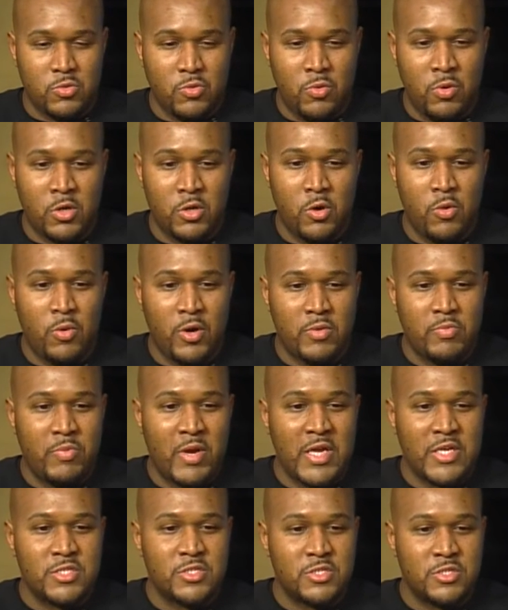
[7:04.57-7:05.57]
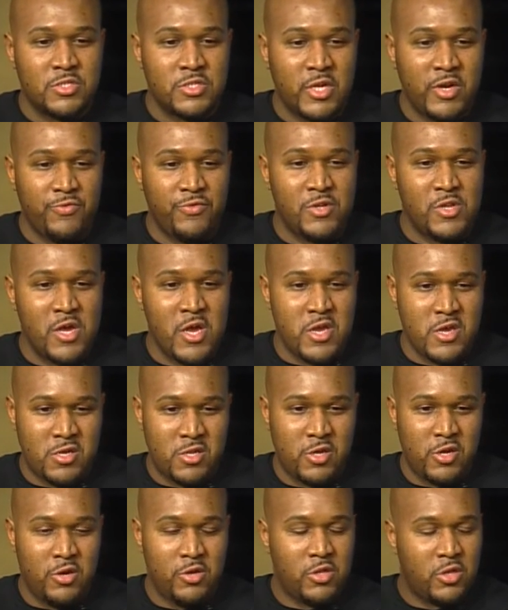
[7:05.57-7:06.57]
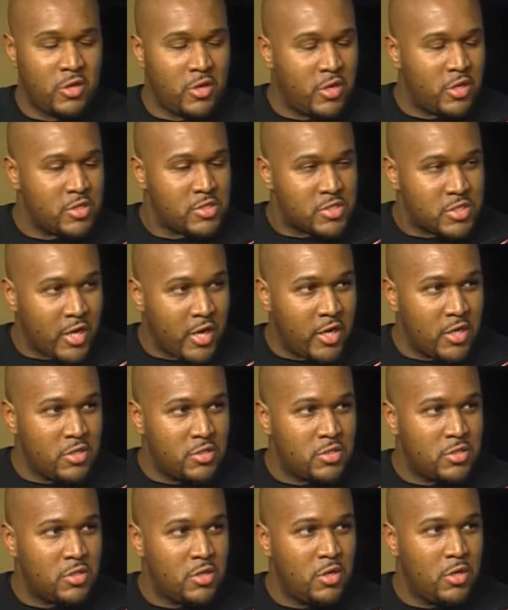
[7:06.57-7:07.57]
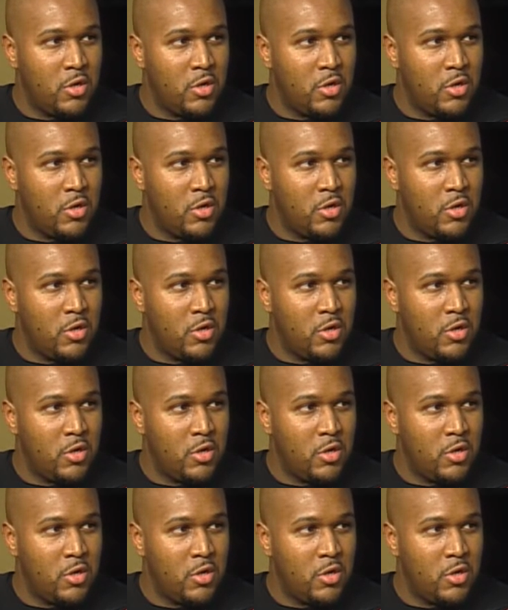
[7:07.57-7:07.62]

one-on-one basis every day and hearing their insights